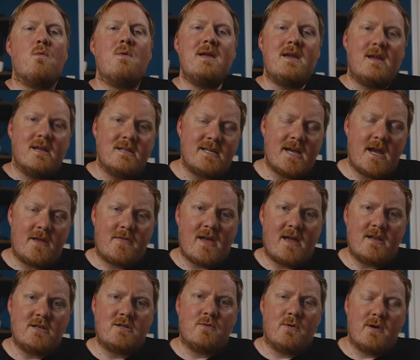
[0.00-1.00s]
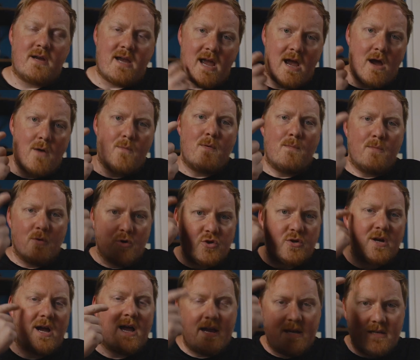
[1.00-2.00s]
we can take that into account when we're
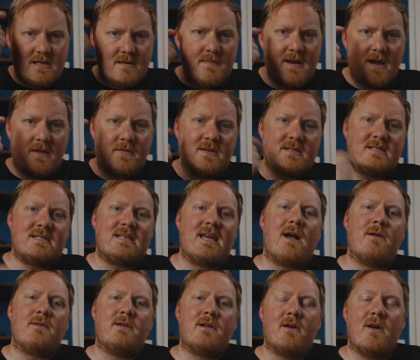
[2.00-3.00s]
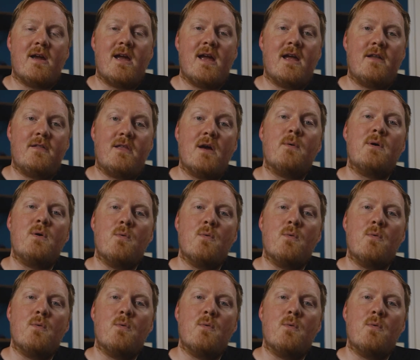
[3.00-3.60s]
trying to make the sound in our head that we